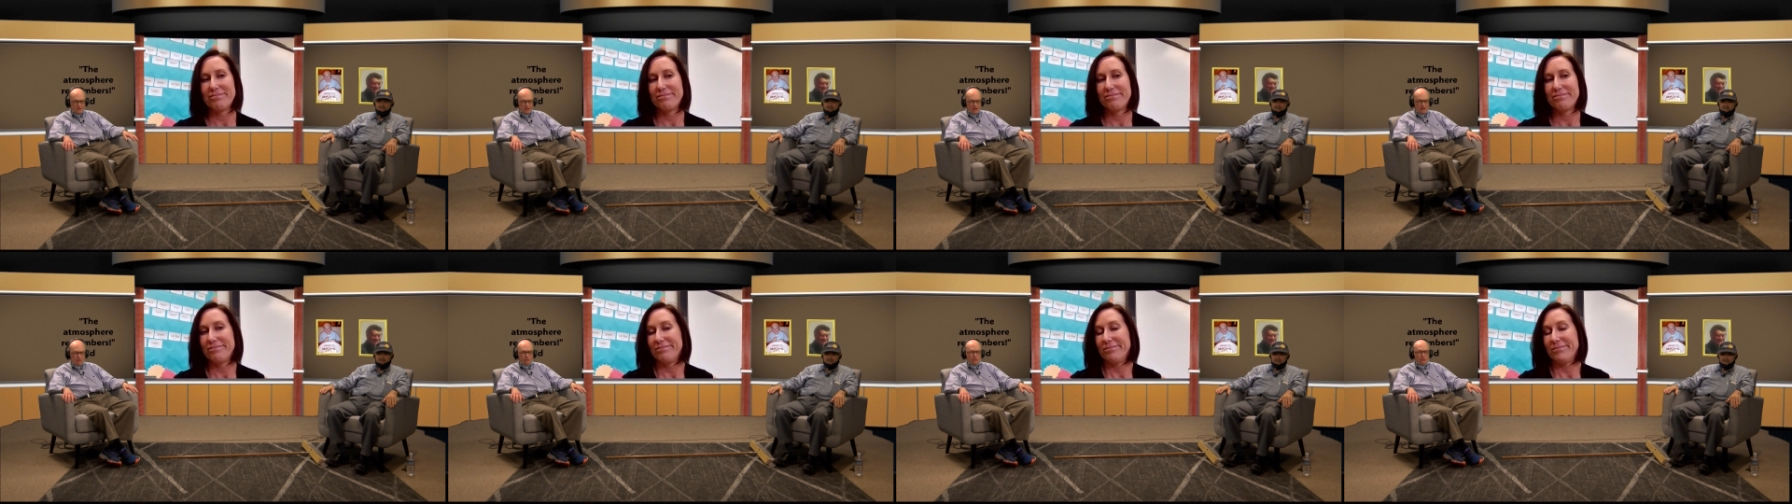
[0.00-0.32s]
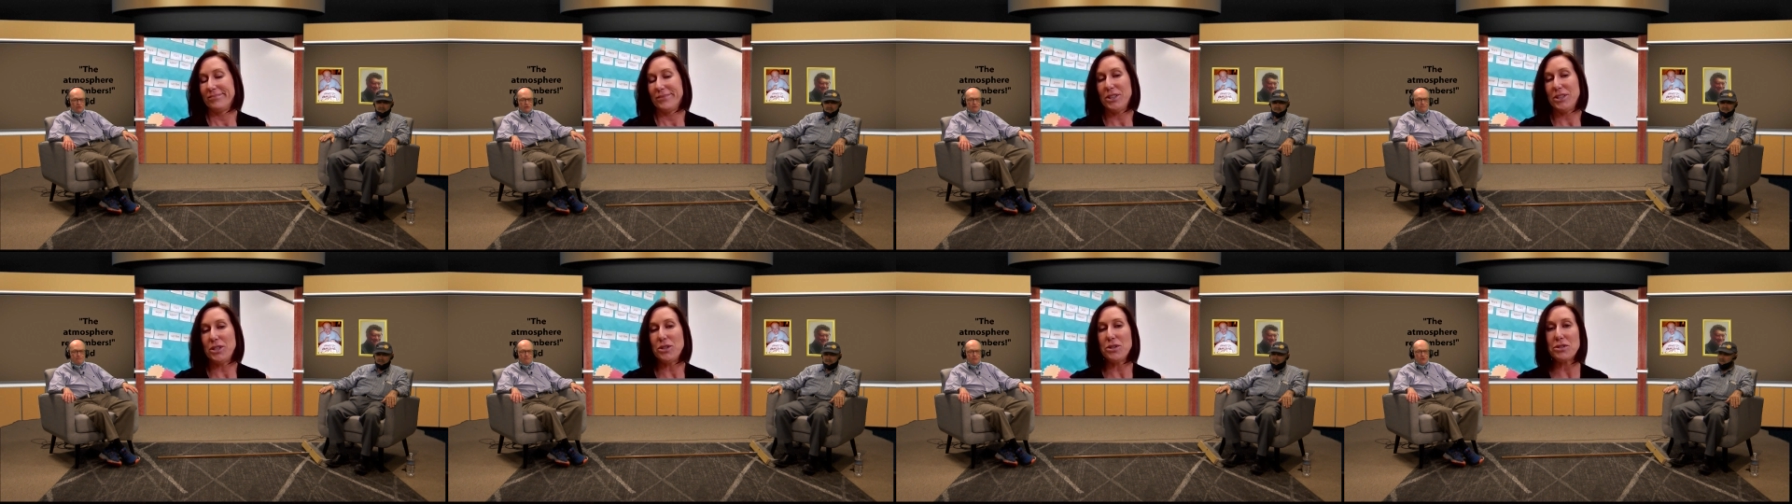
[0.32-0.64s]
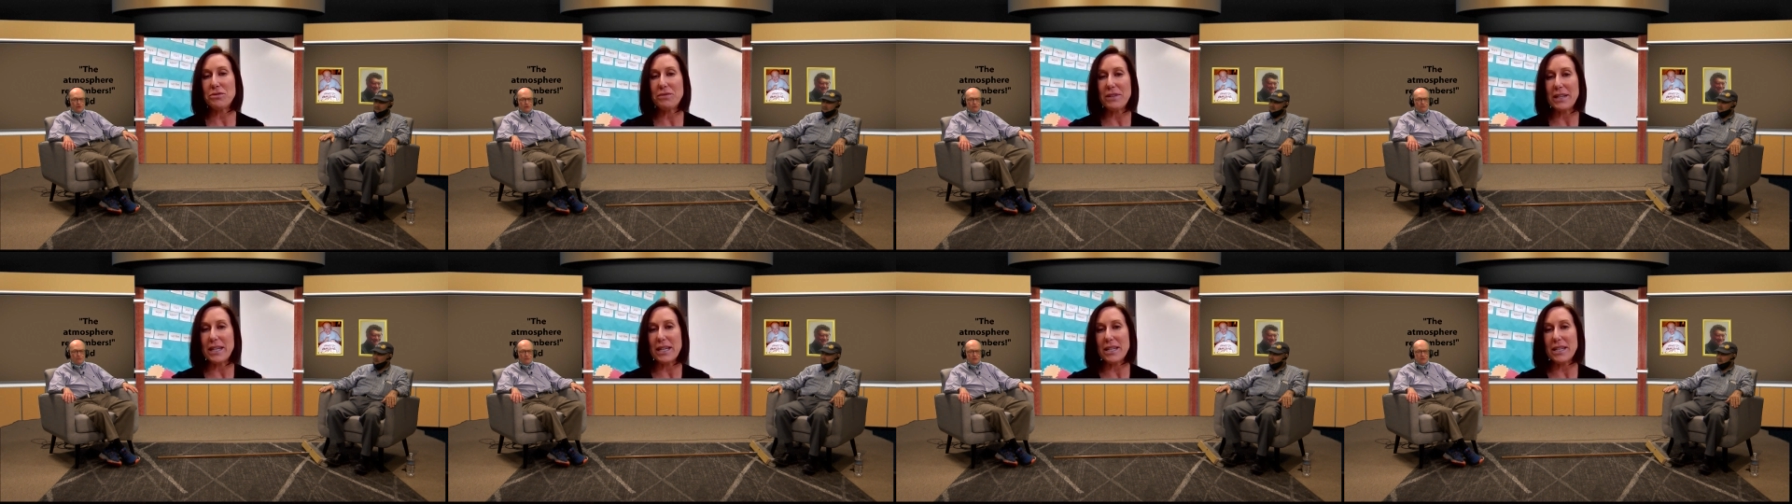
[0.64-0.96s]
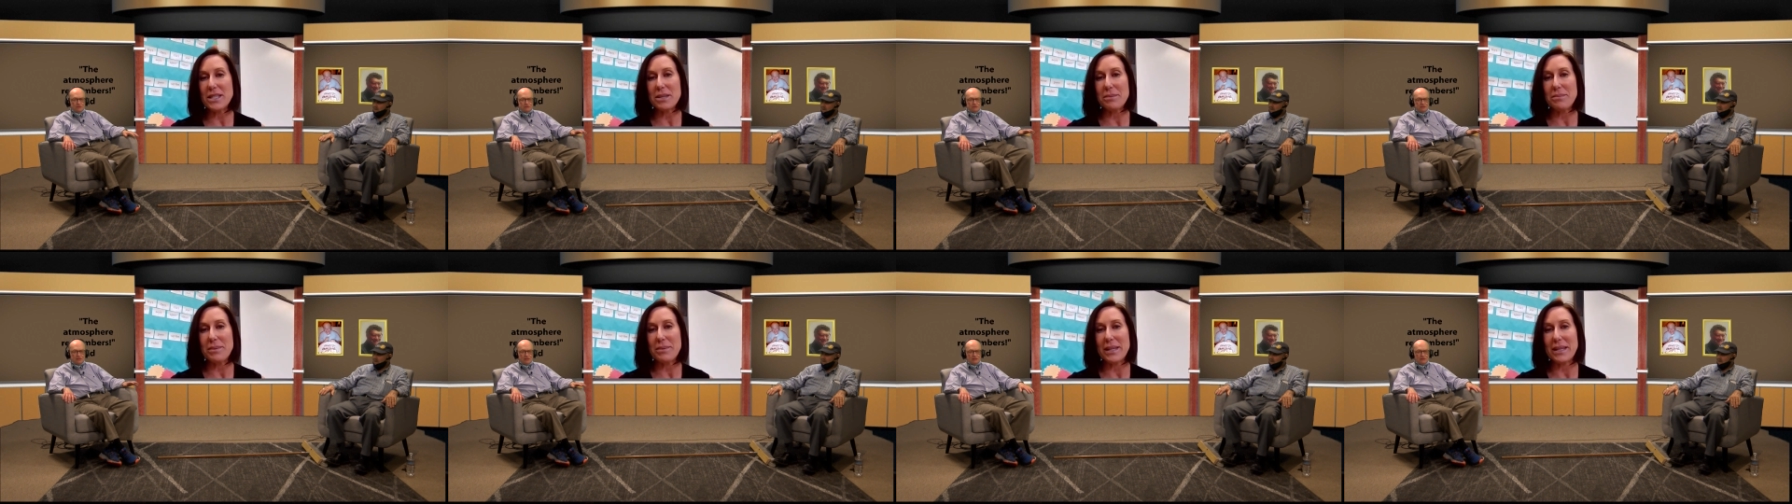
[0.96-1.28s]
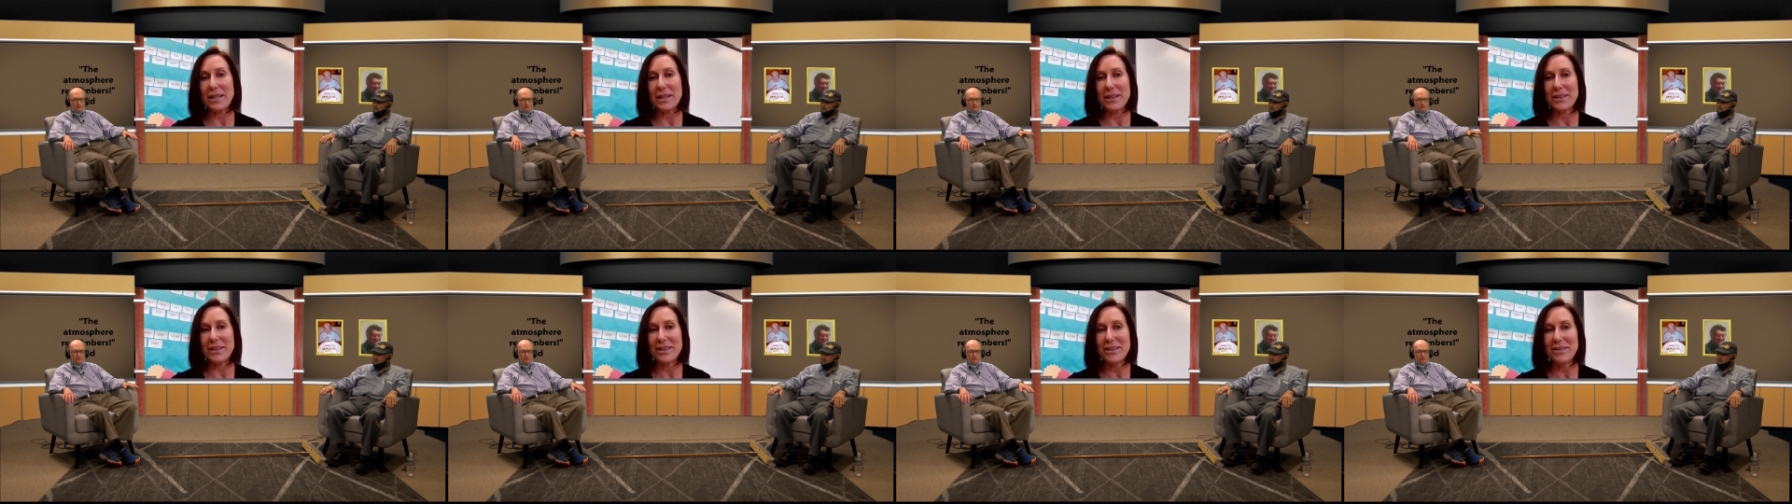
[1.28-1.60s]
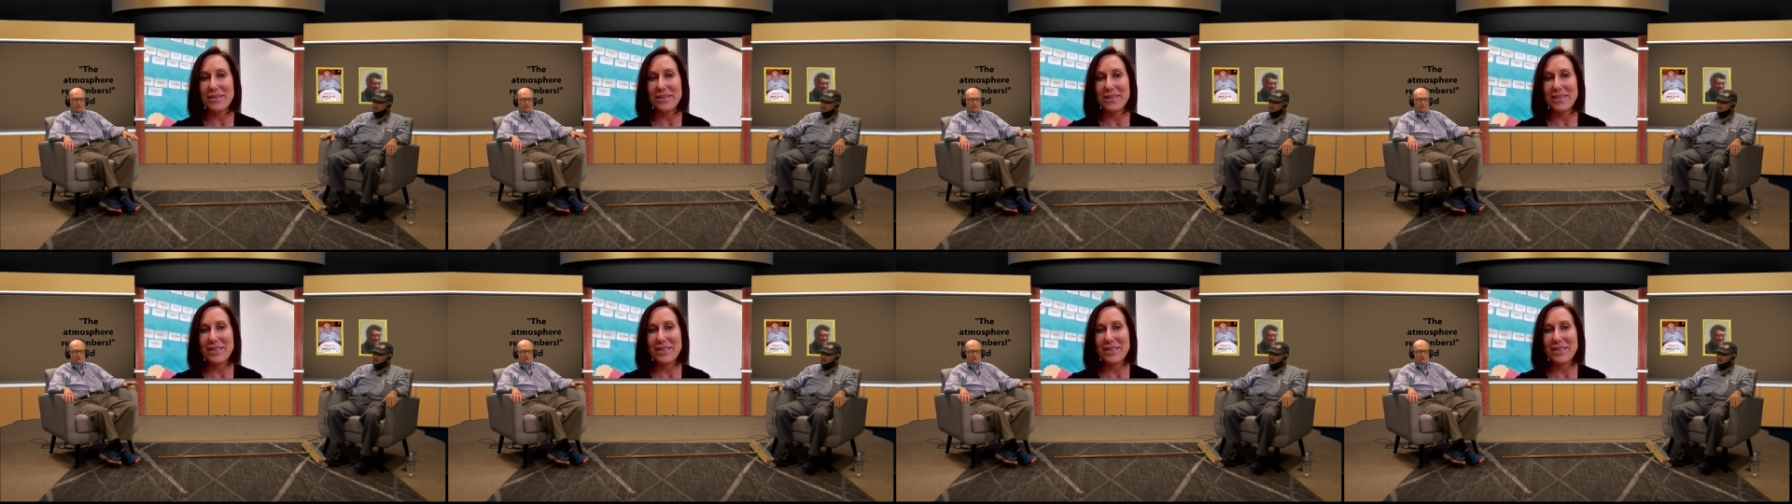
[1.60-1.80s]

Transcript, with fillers: I wrote a book once I co-authored.